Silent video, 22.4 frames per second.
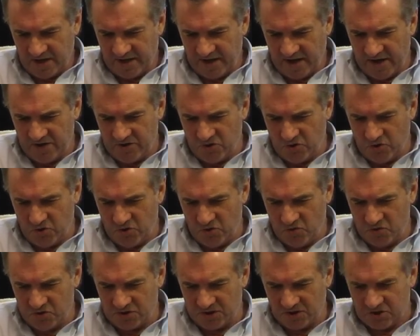Can you
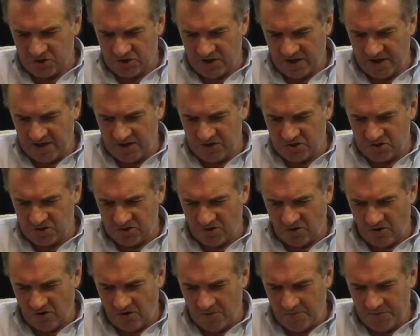use a
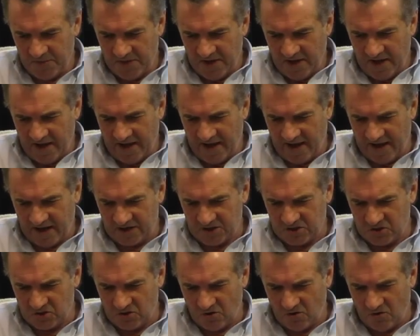chainsaw,
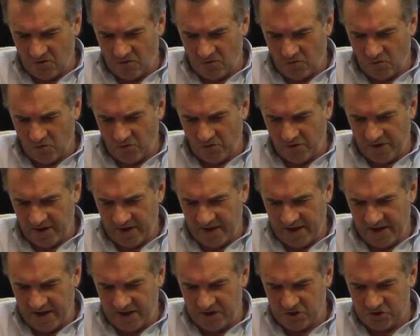hacksaw, or a
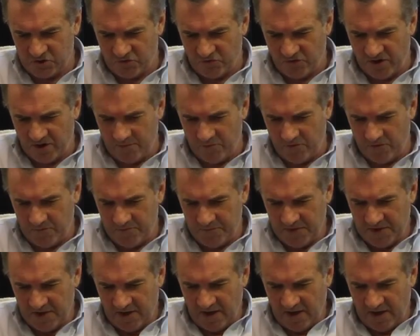hedge trimmer?